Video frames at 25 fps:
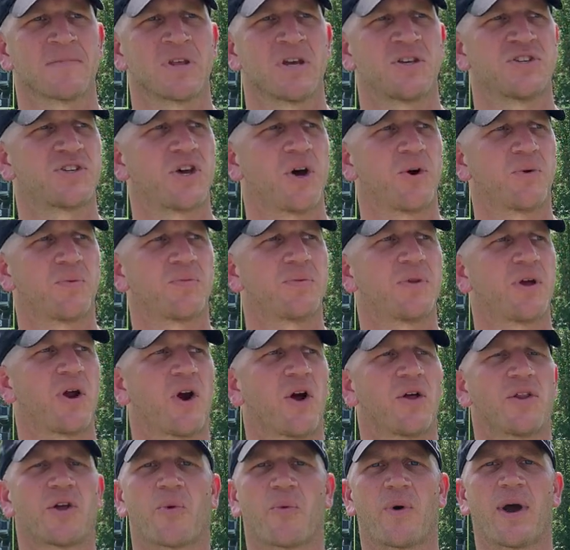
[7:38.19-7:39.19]
So
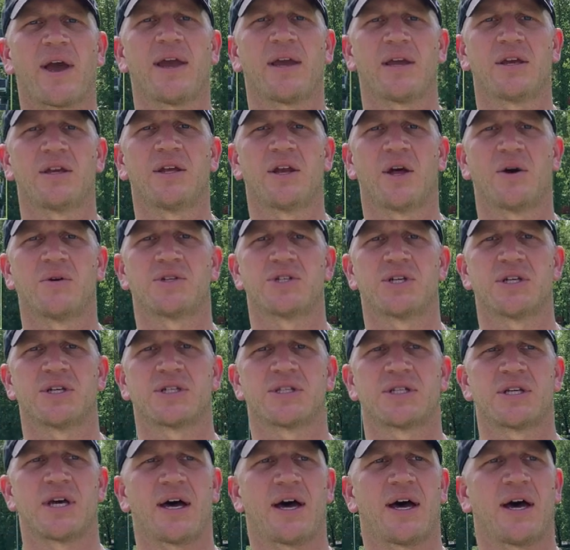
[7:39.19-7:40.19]
they're on their way. It's
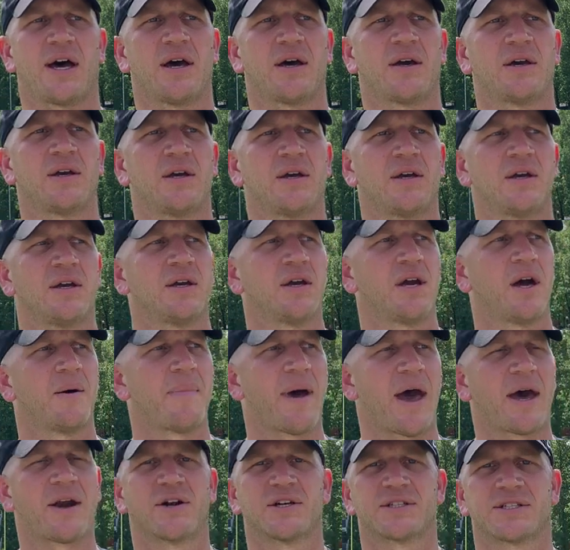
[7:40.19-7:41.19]
just a
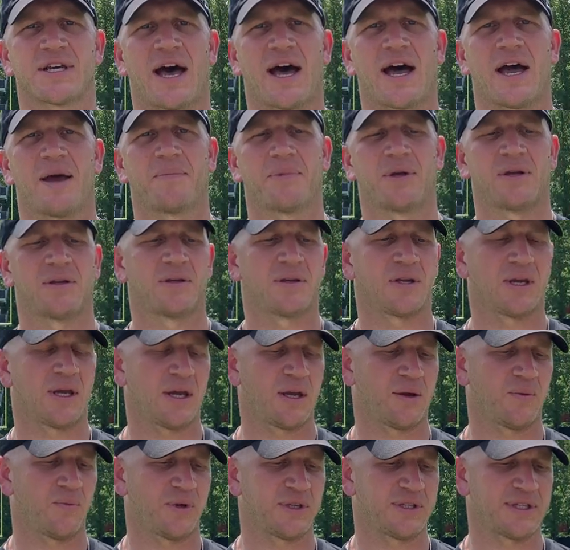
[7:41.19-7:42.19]
matter of time,
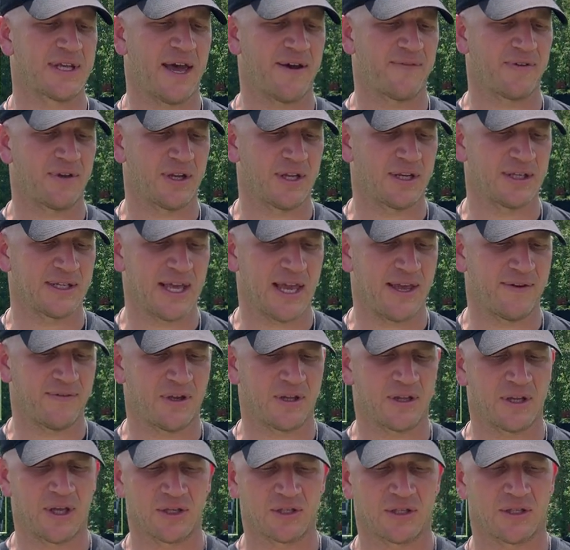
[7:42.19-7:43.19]
and with Devin and
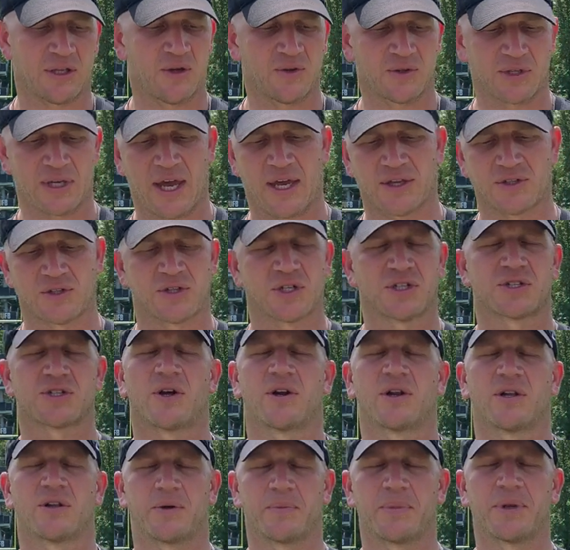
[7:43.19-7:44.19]
Davian, those guys are just
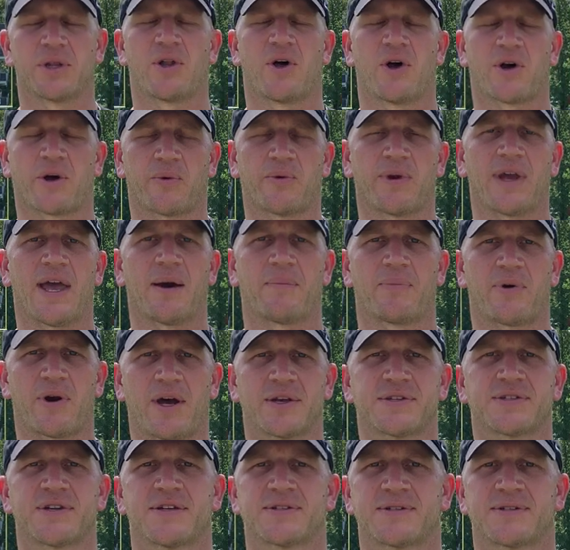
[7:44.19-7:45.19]
on a little bit longer rehab process.